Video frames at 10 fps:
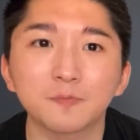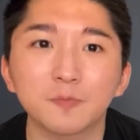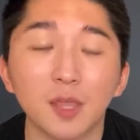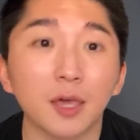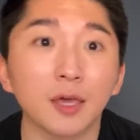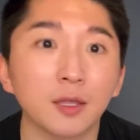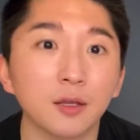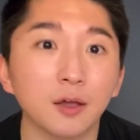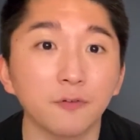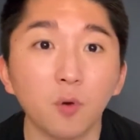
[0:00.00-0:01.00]
And
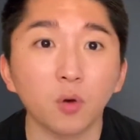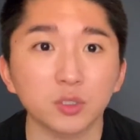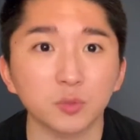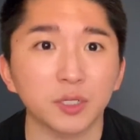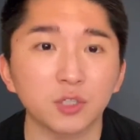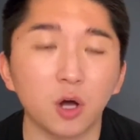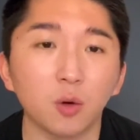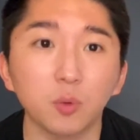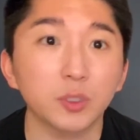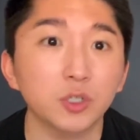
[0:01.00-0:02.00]
of course, when
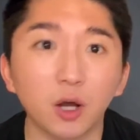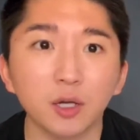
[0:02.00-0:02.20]
we talk